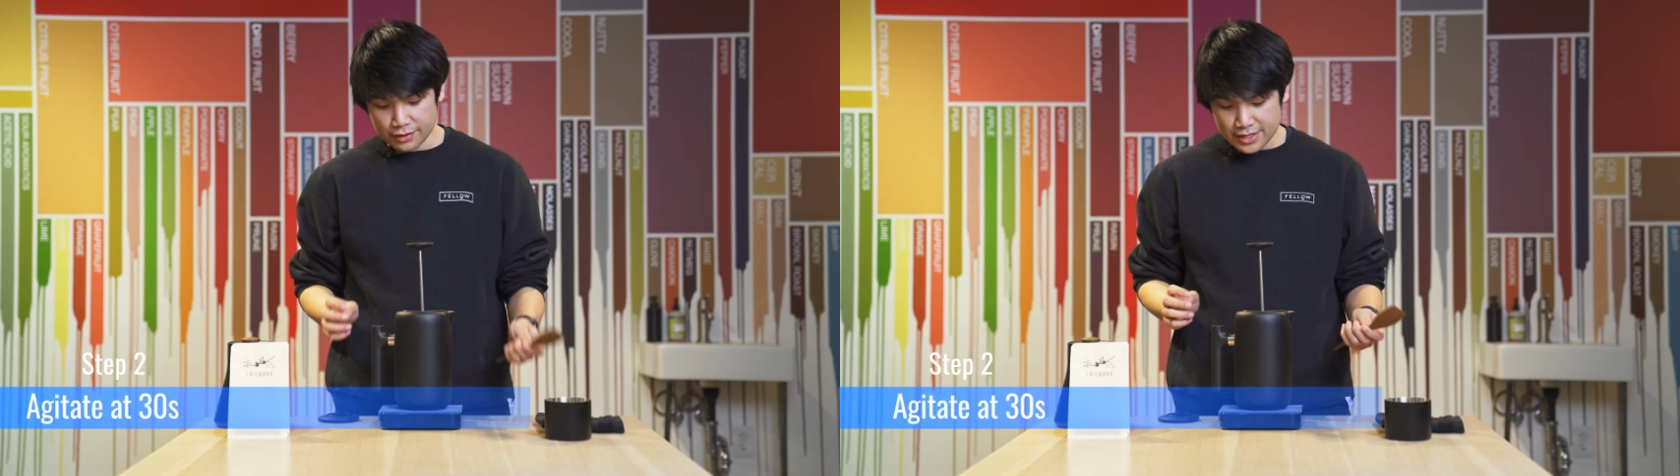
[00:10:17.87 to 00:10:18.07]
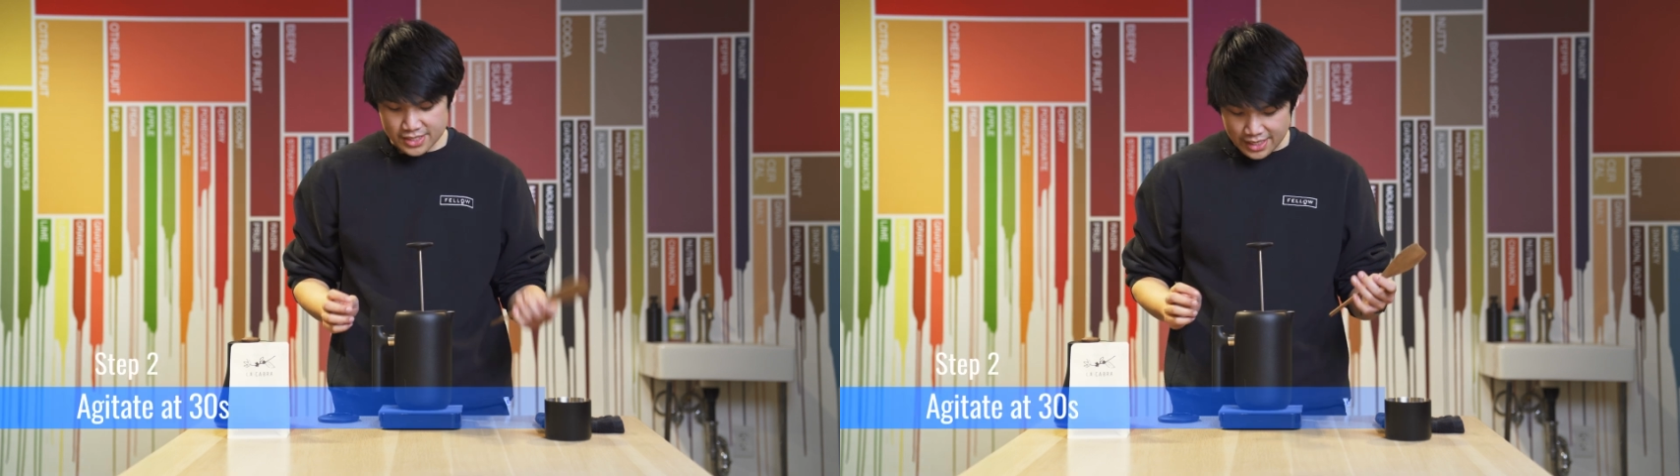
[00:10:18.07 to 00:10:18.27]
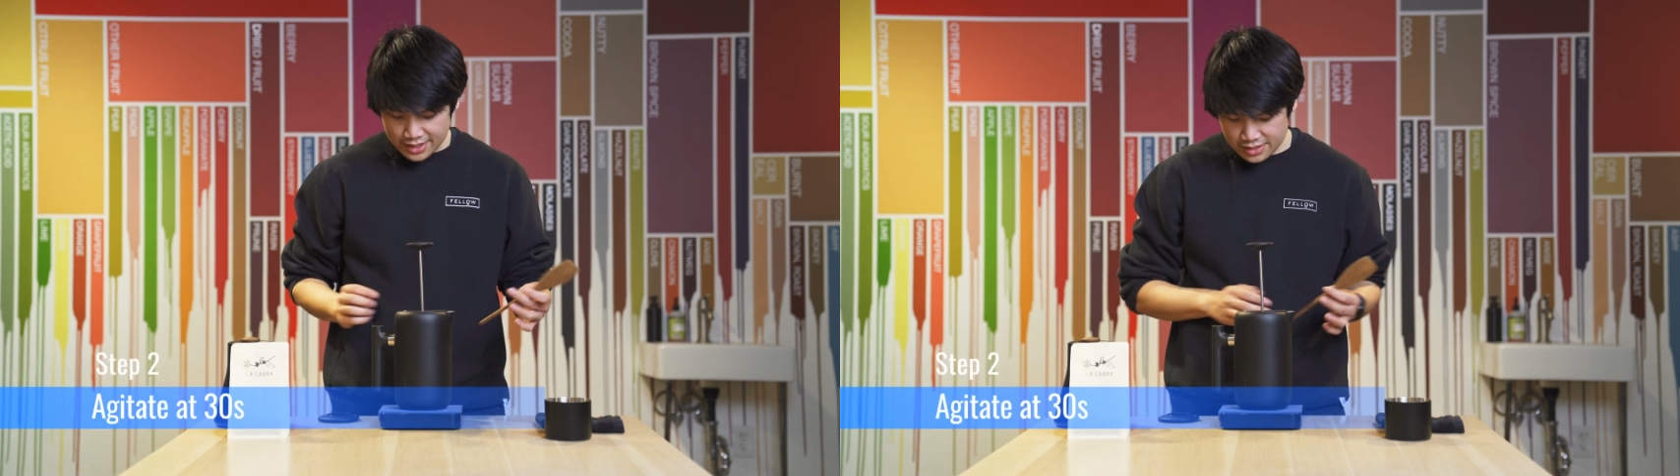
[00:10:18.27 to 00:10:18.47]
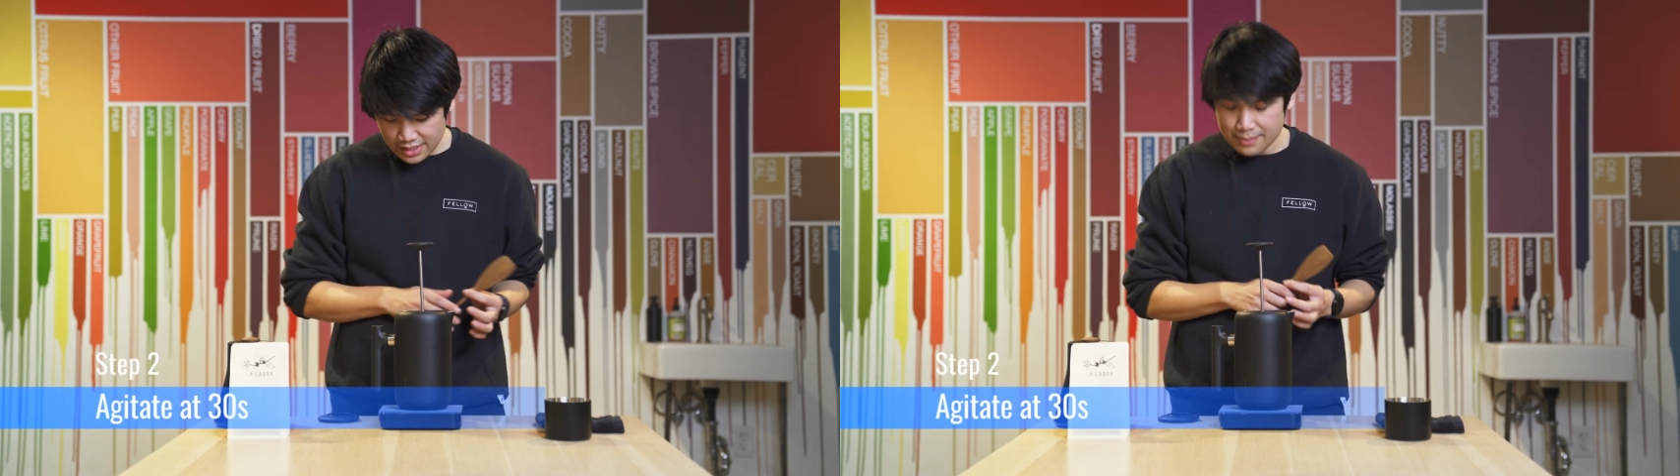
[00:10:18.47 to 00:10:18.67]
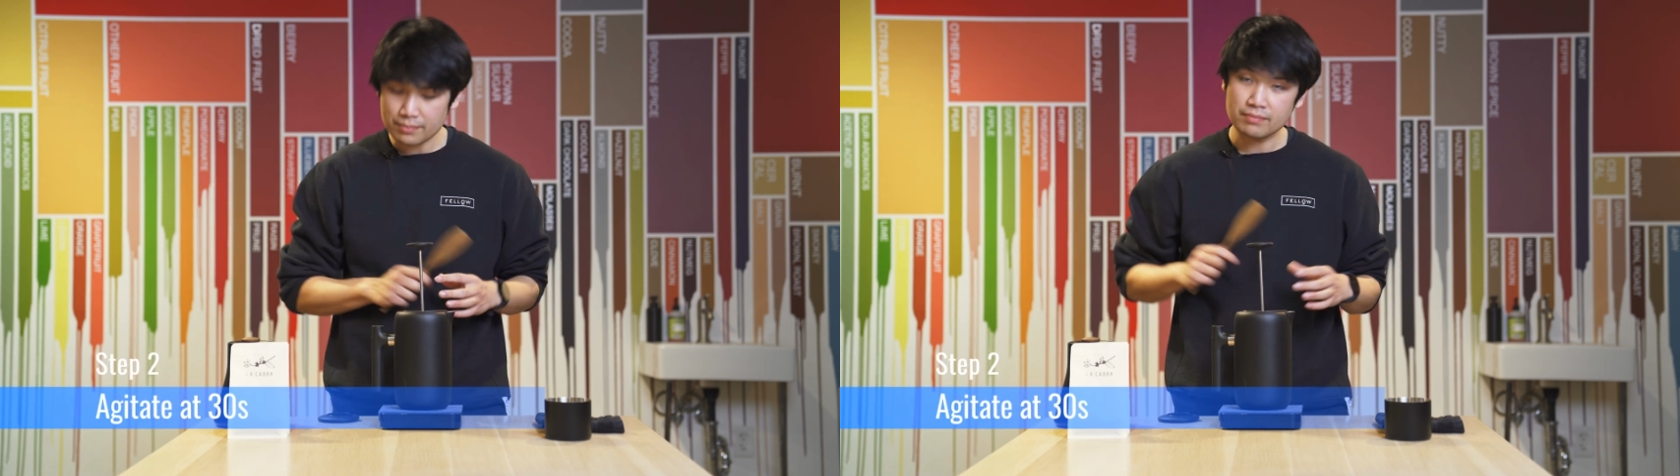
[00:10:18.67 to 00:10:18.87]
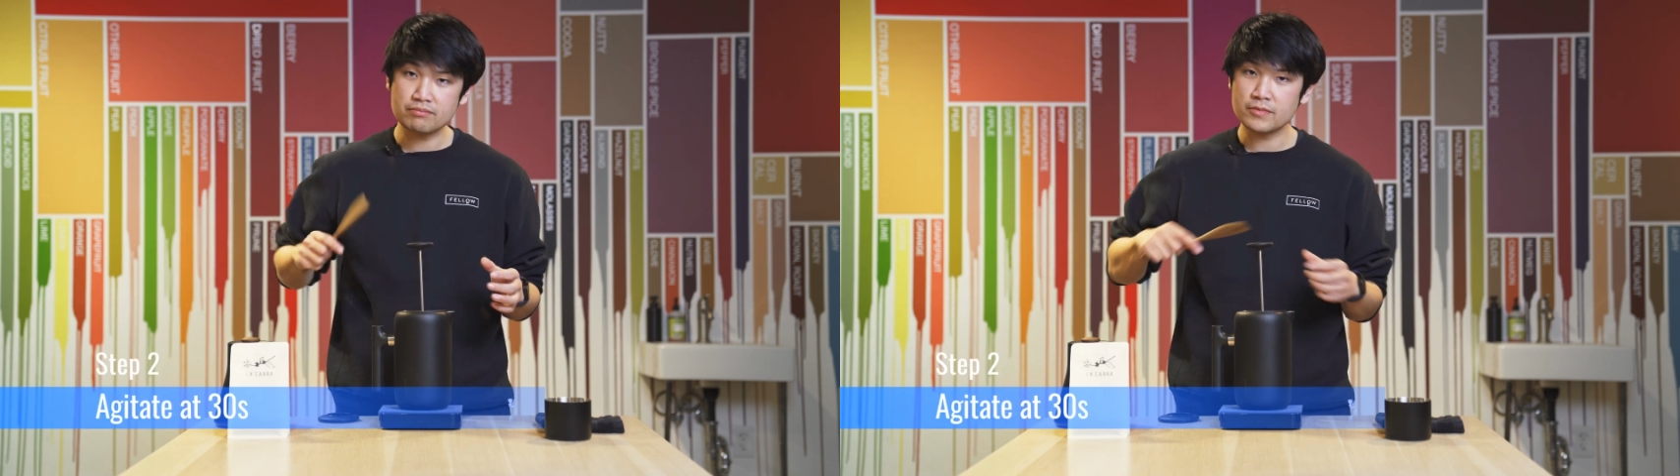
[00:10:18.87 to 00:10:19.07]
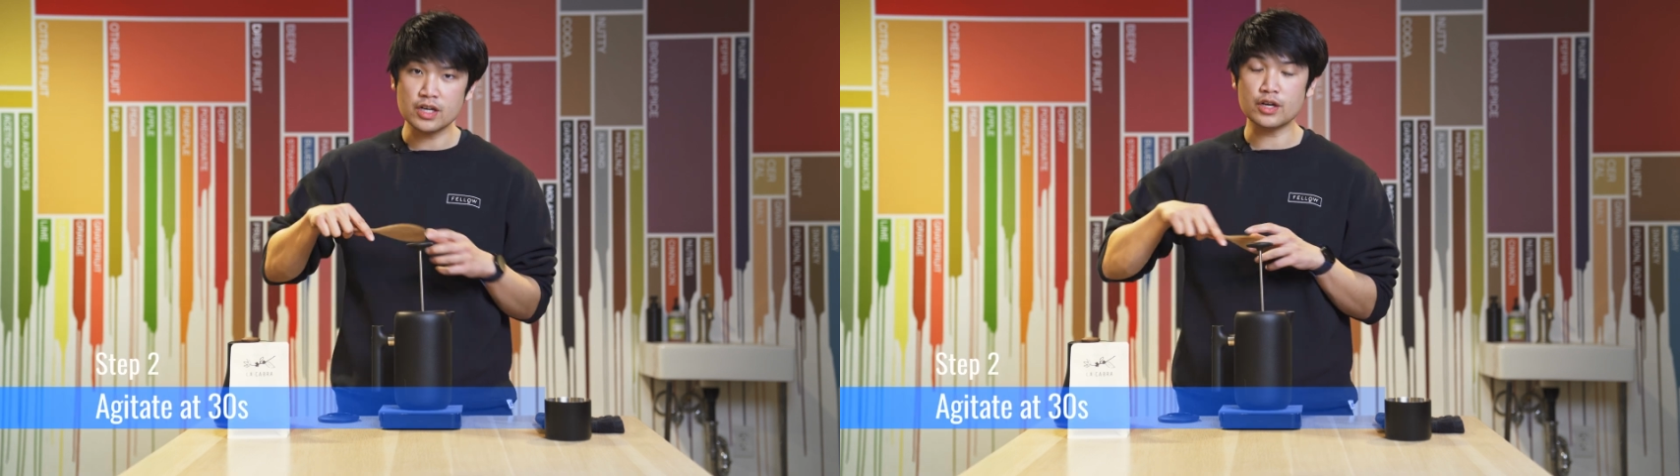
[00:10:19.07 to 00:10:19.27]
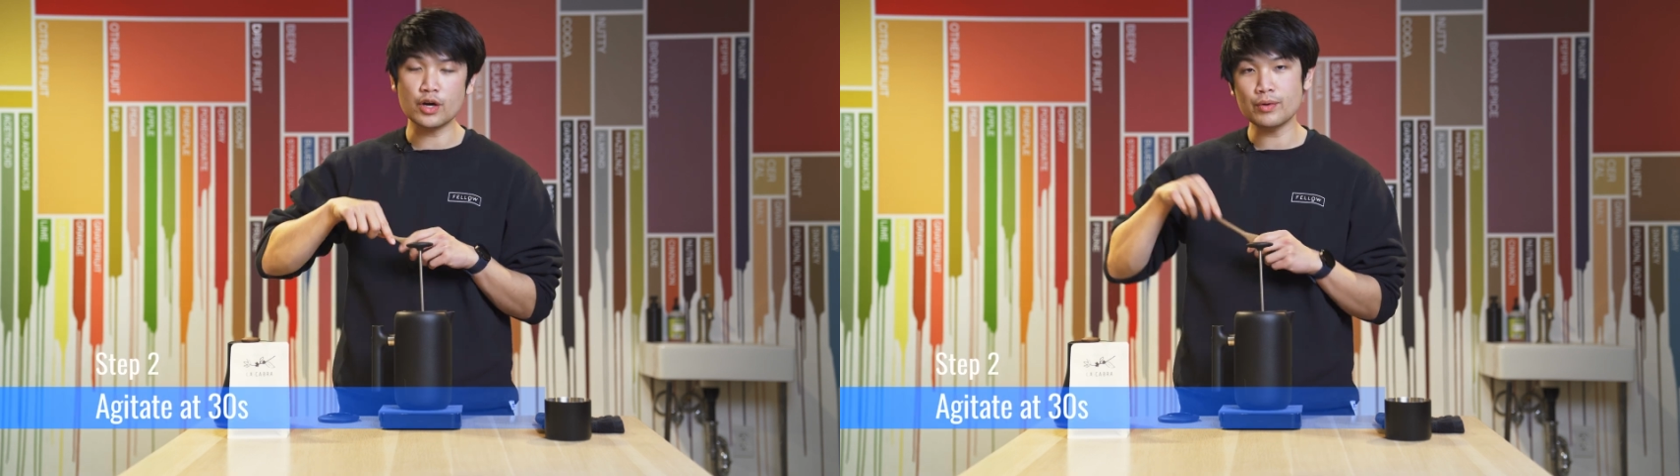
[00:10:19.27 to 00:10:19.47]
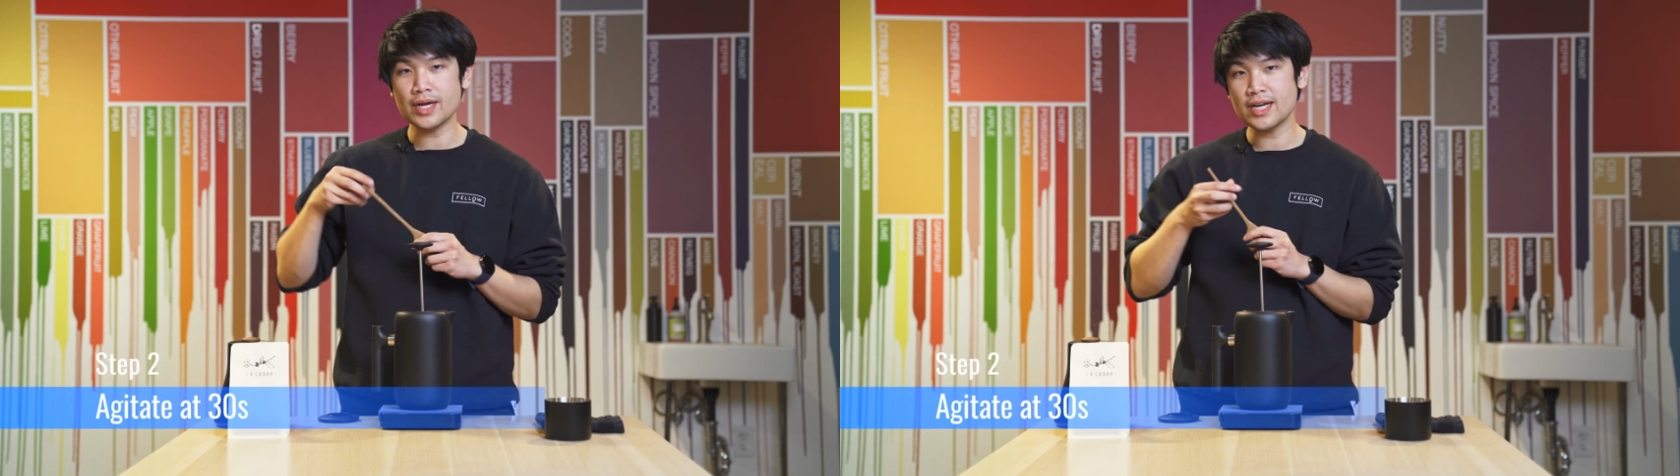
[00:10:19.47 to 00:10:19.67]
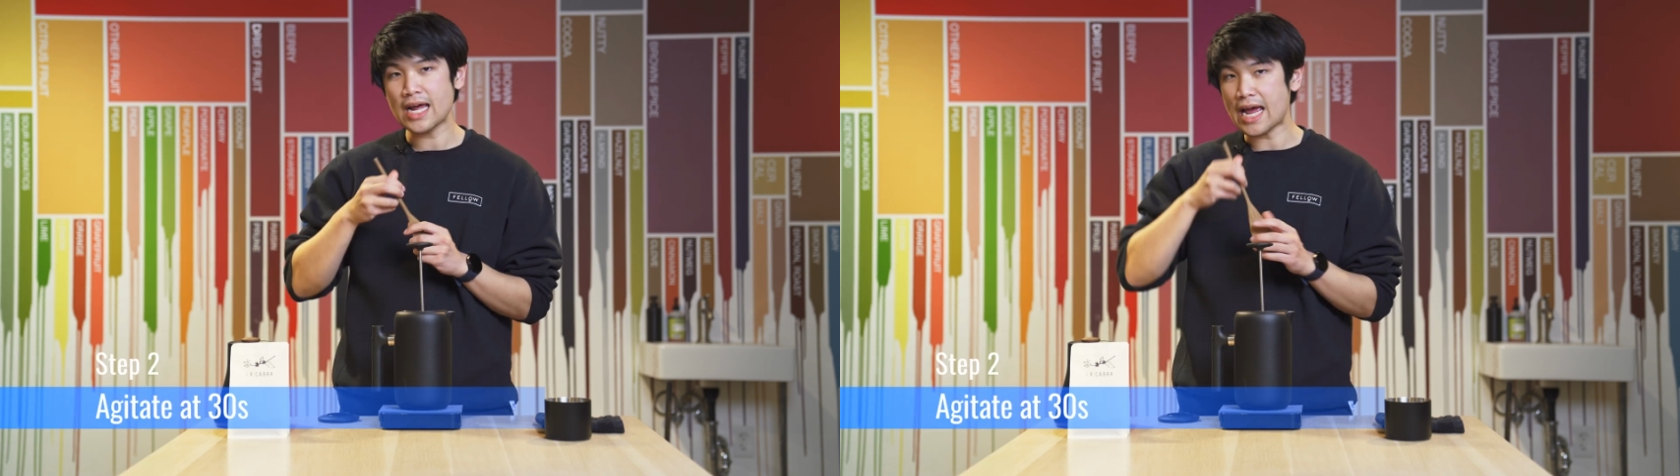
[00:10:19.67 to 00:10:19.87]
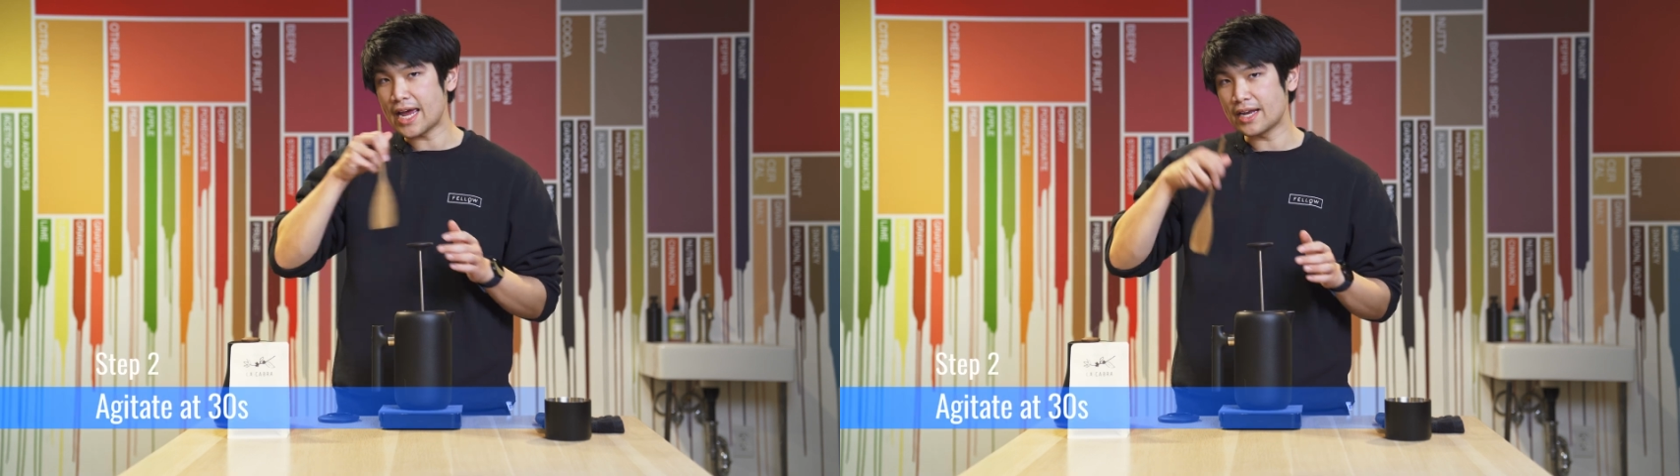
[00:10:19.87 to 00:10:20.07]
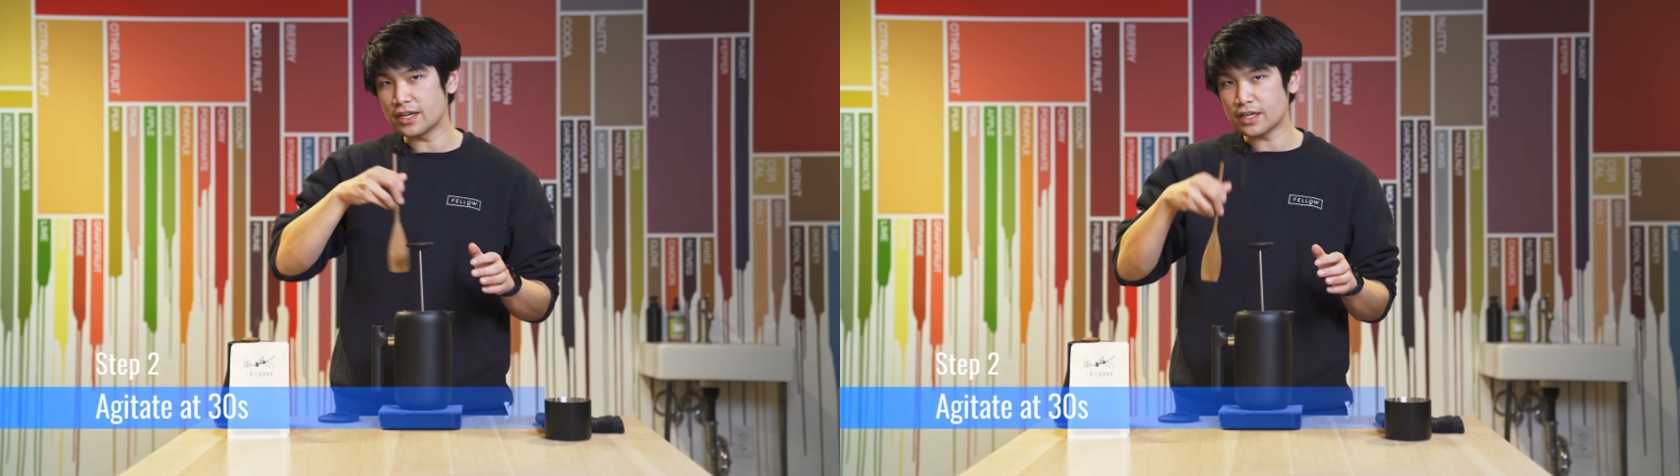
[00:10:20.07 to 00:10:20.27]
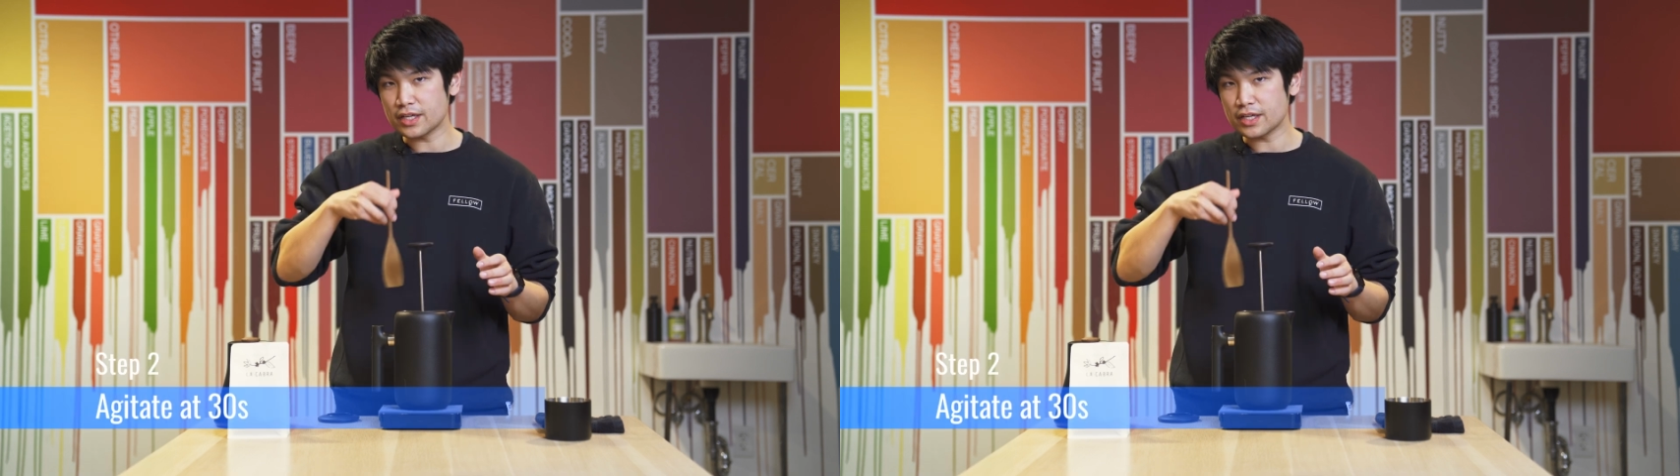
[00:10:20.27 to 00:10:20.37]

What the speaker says: 30 seconds, I'm gonna go in and